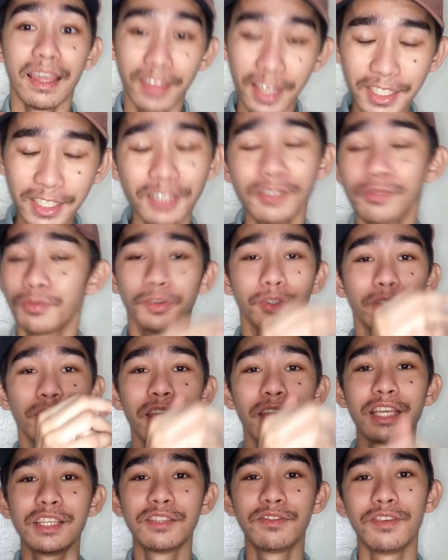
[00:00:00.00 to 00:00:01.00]
That's it for
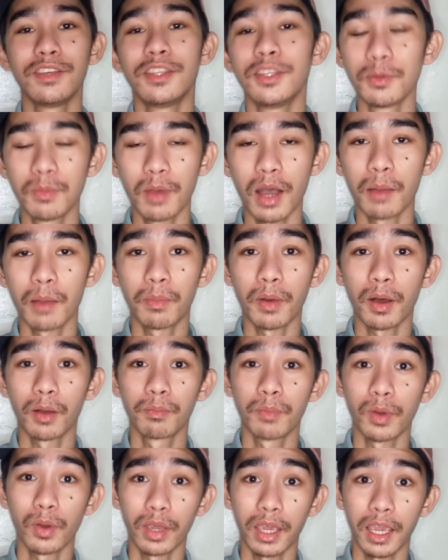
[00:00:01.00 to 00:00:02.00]
today's video, mga
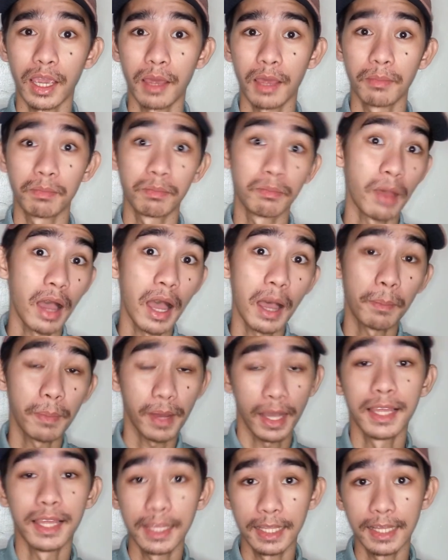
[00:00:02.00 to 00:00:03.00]
pagpogi. Mga
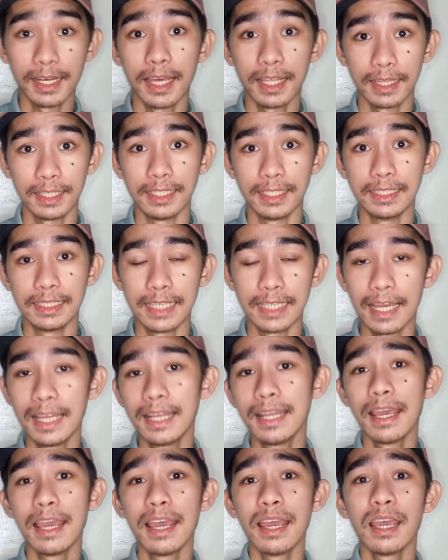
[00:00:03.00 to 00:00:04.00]
paganda natin
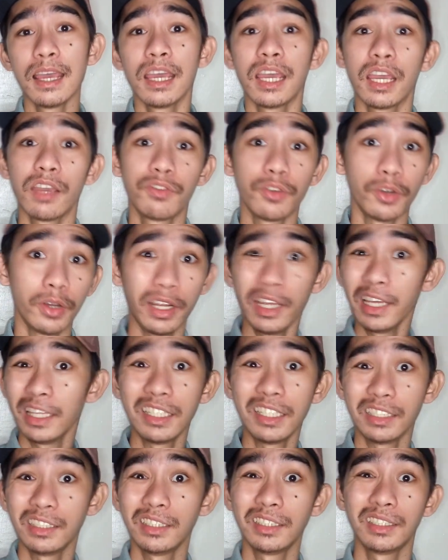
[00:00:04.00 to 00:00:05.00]
dyan. If you're
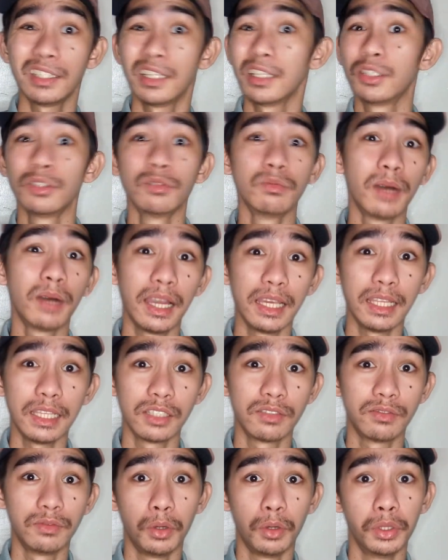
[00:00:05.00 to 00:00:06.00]
interested to buy this
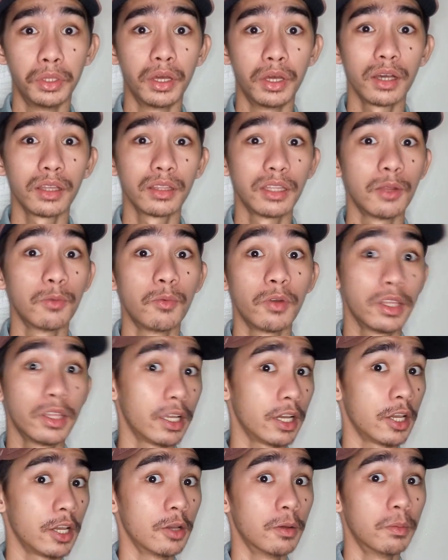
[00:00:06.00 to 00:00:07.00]
product, then huwag
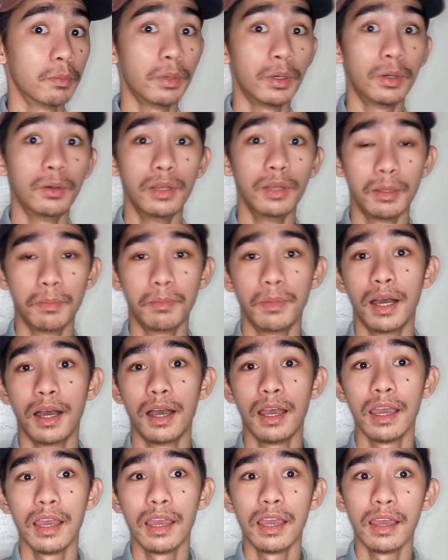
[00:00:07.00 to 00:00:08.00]
na kayong pahuli pa.
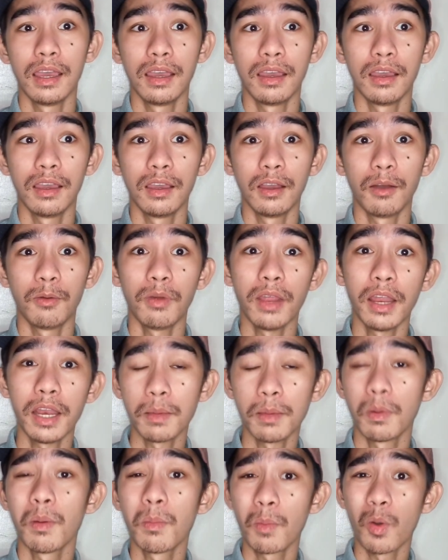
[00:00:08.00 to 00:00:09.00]
Wala
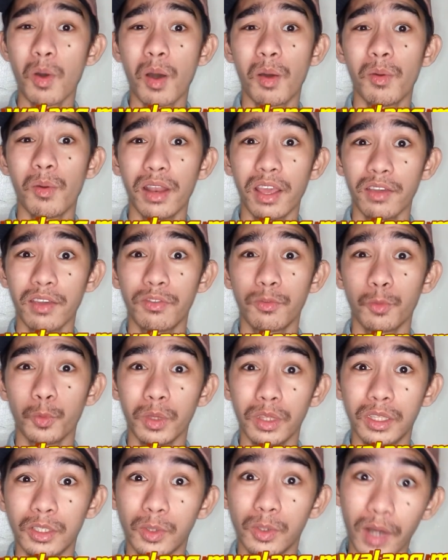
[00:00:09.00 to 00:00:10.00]
namang mawawala if
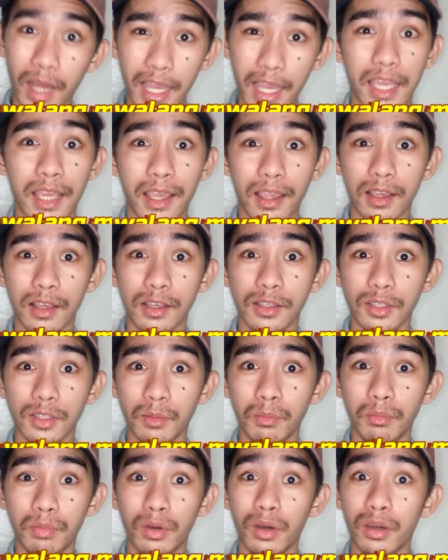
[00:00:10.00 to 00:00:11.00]
we try
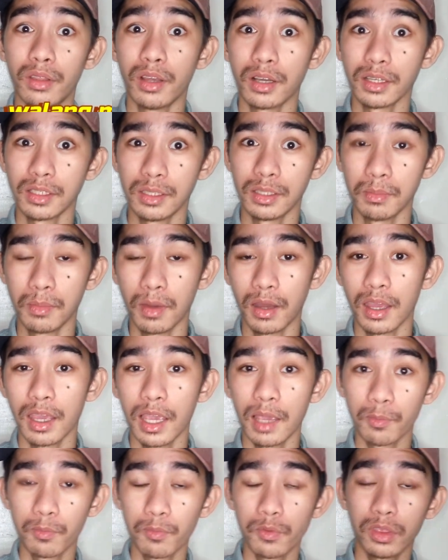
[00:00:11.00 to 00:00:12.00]
some products, diba?
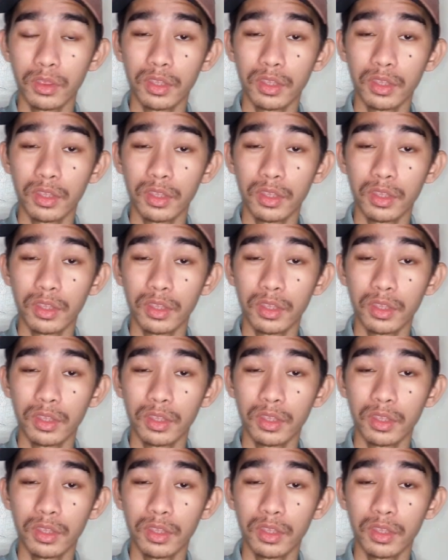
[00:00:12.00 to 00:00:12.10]
If we